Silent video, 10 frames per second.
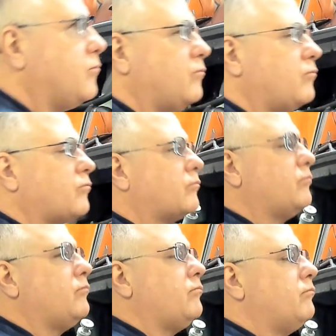
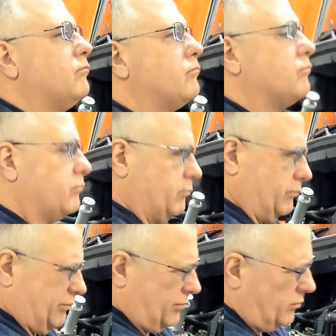
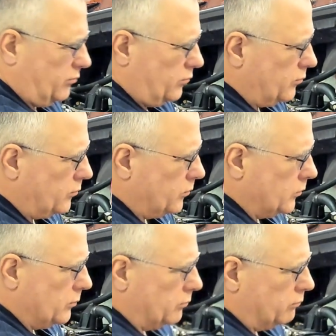
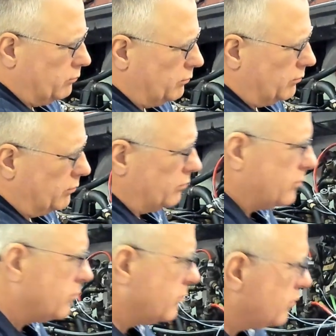
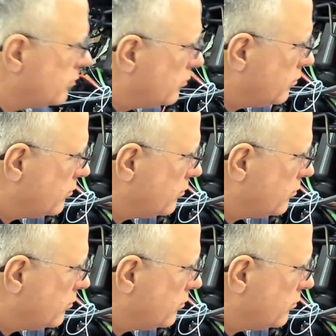No one is speaking in this clip.